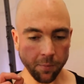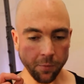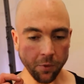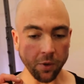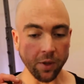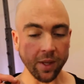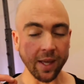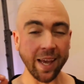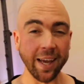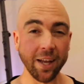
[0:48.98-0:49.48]
you
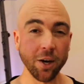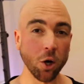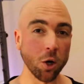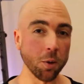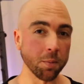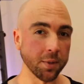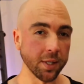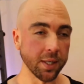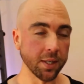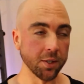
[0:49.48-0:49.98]
can
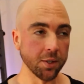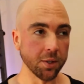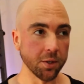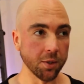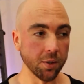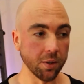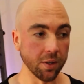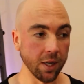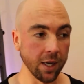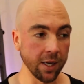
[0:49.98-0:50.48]
opt in to
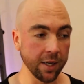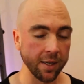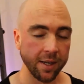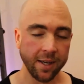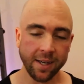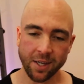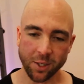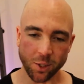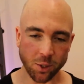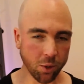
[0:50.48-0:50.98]
do like
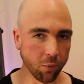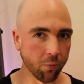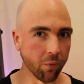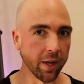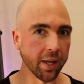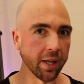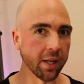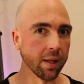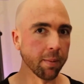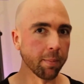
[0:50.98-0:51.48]
just a
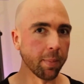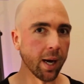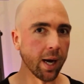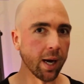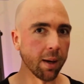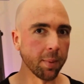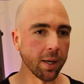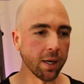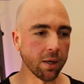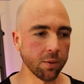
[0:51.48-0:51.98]
regular
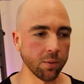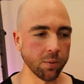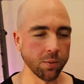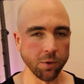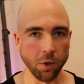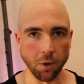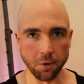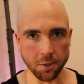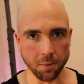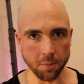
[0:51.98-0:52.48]
barbell,
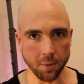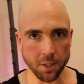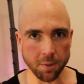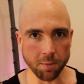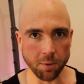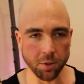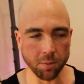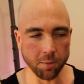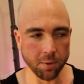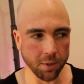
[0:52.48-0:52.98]
no Smith
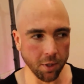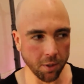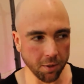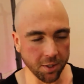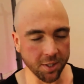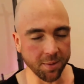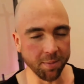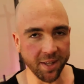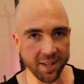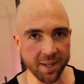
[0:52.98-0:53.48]

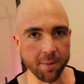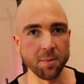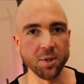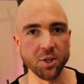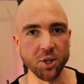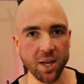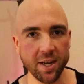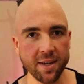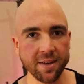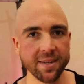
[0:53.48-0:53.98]

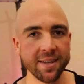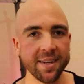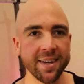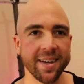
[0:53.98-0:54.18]
machine.